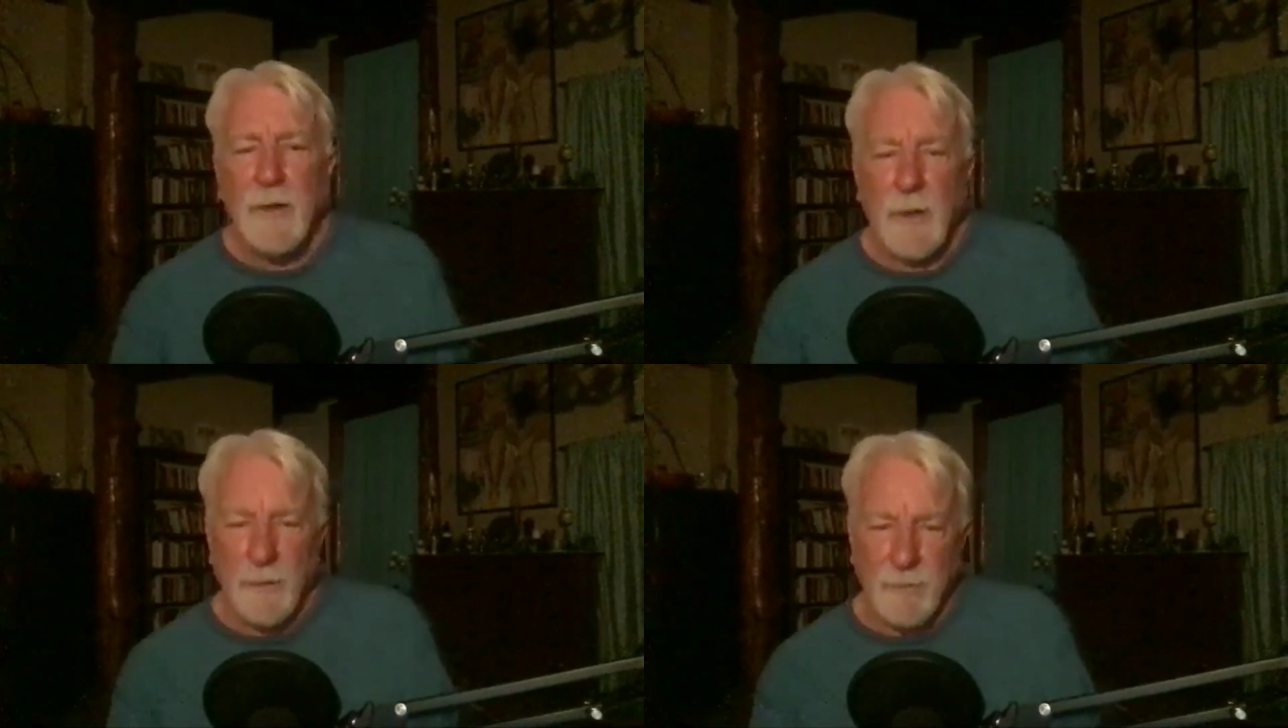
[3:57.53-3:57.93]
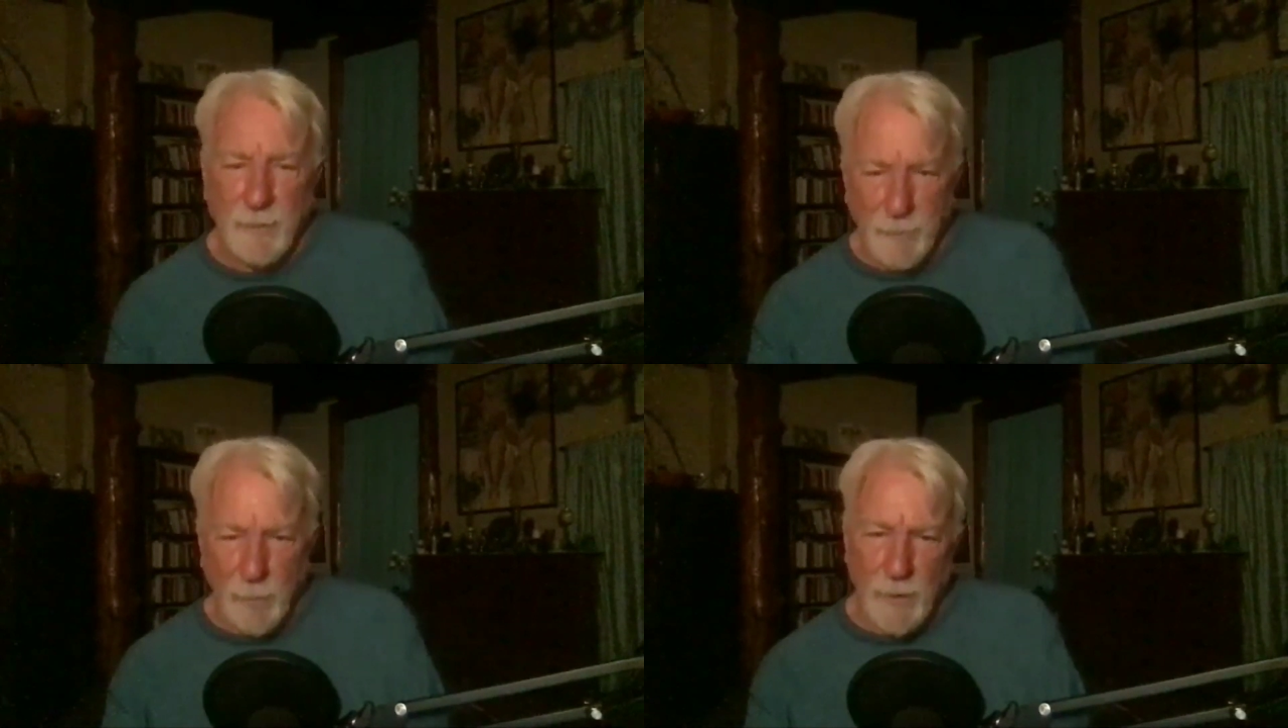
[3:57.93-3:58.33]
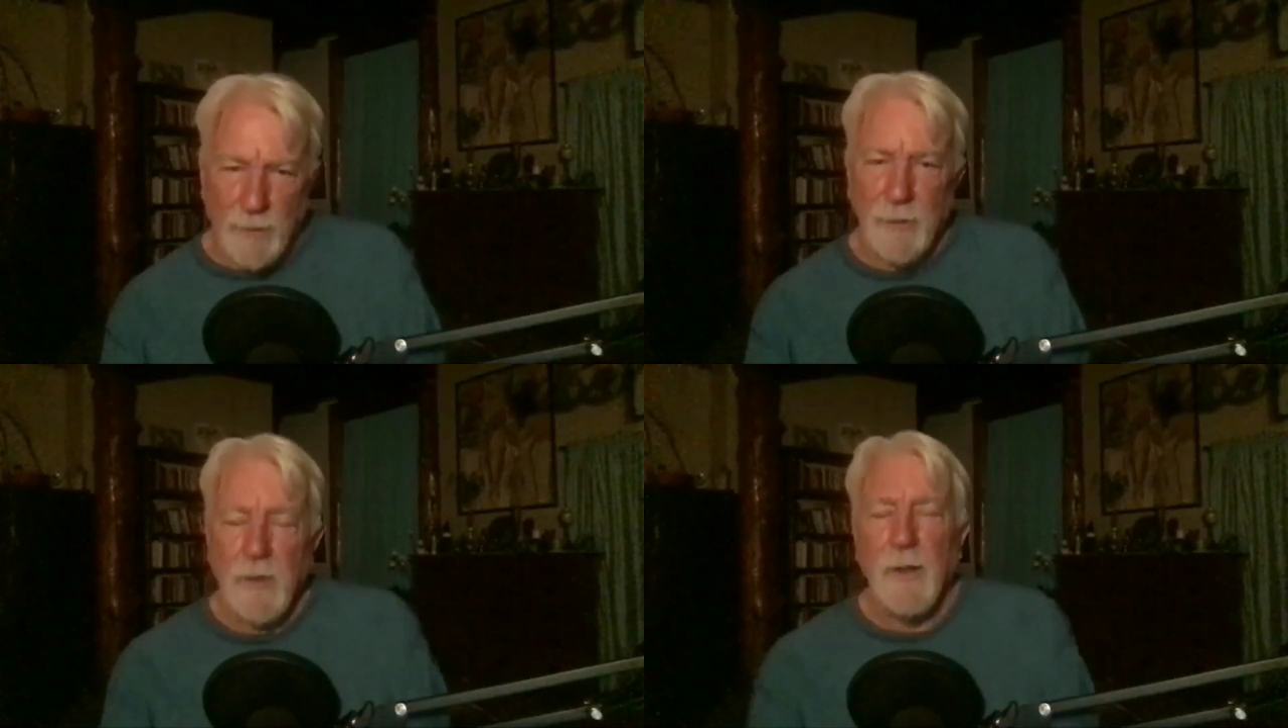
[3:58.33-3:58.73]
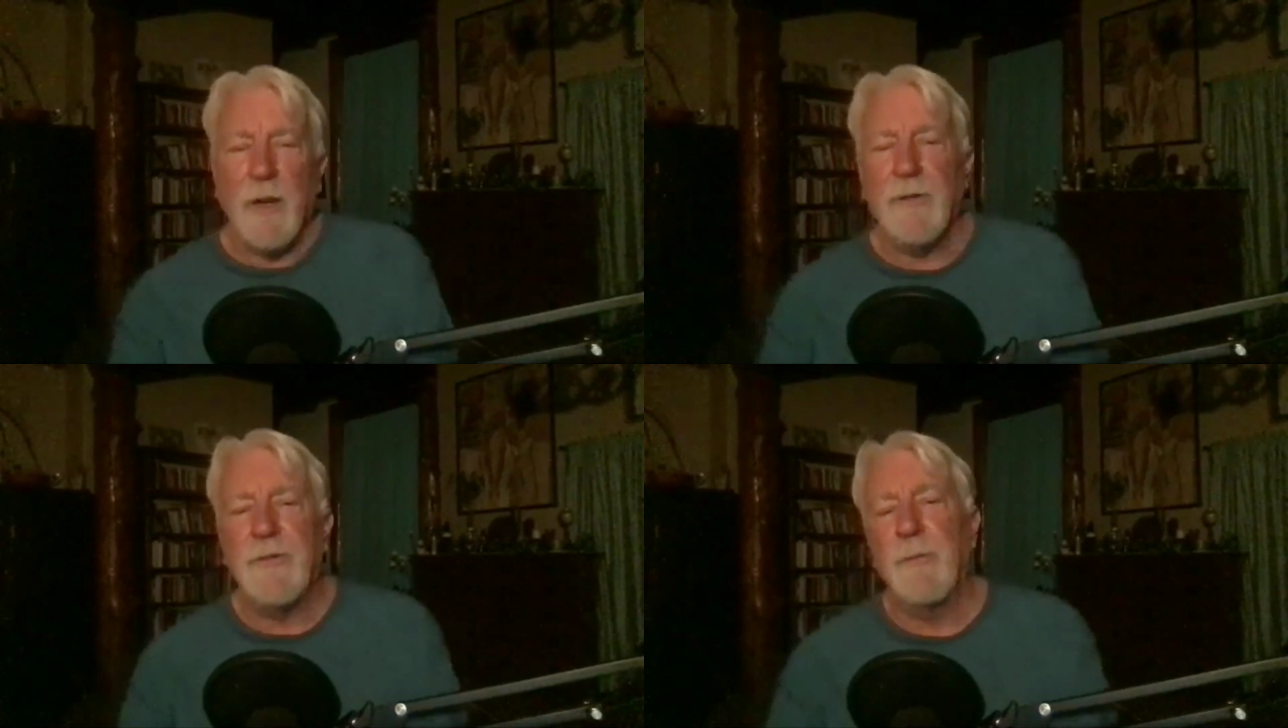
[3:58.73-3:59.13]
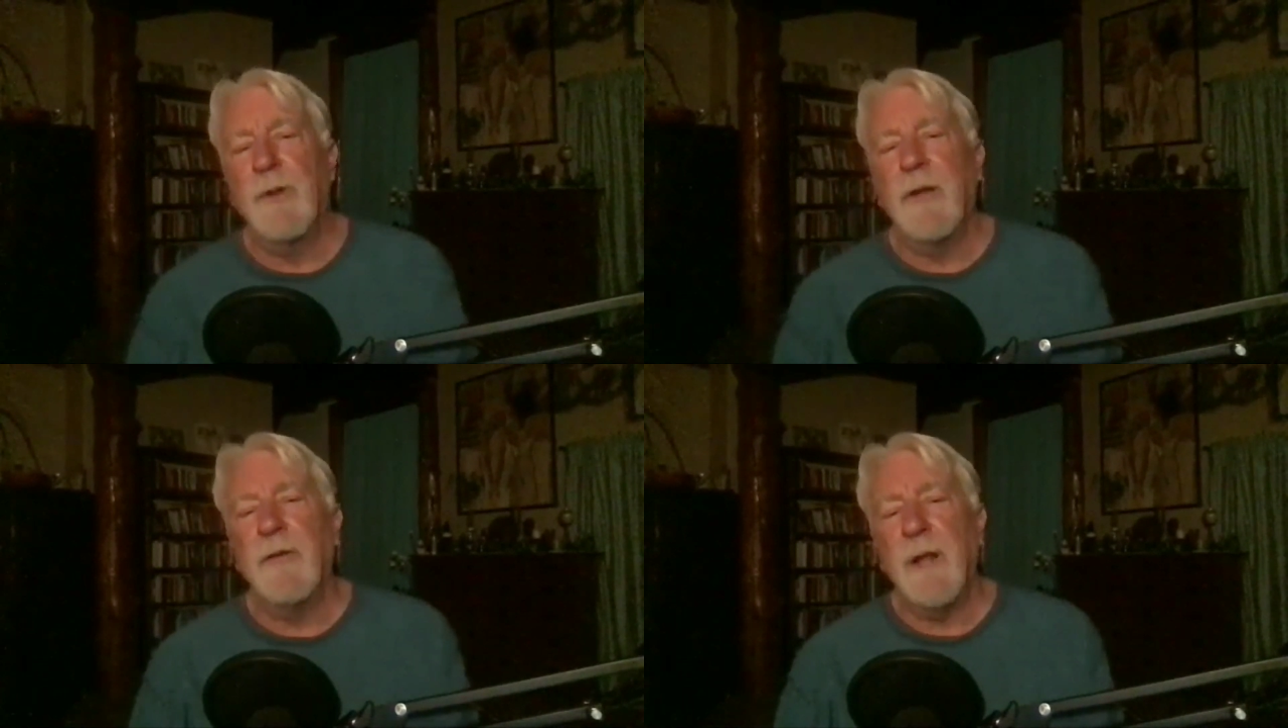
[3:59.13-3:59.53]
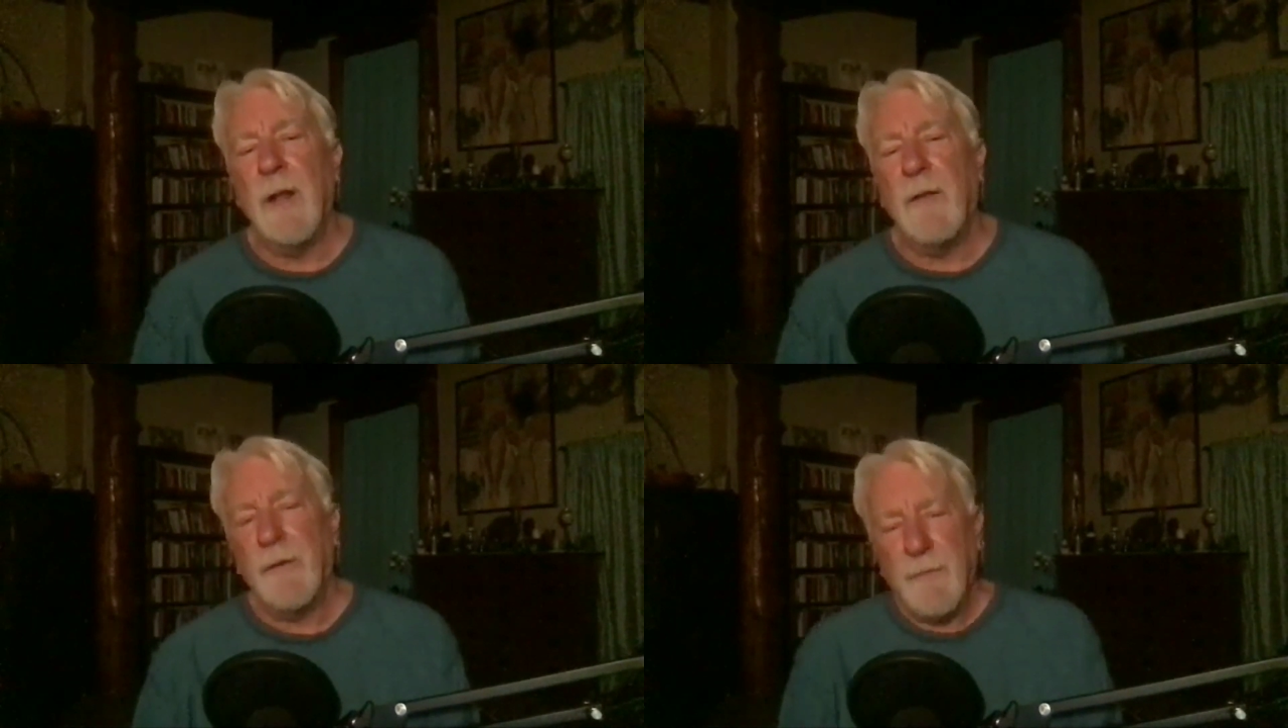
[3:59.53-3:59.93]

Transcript: of everyone uh, believing that if